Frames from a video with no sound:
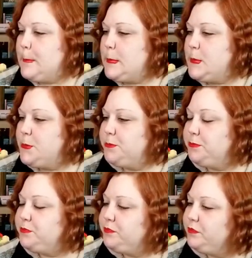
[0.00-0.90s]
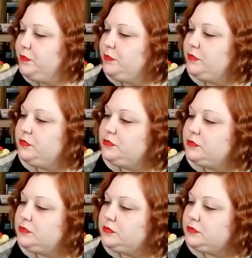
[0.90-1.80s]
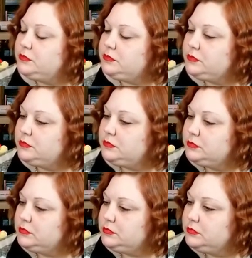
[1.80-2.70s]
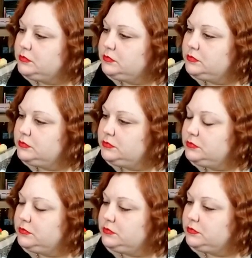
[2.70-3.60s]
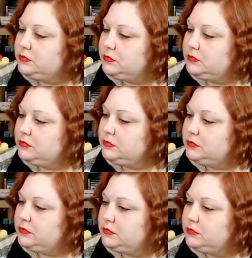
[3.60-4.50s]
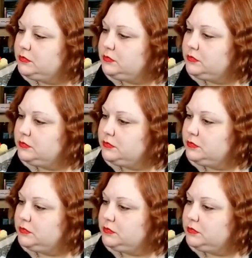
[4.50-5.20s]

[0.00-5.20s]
(silent)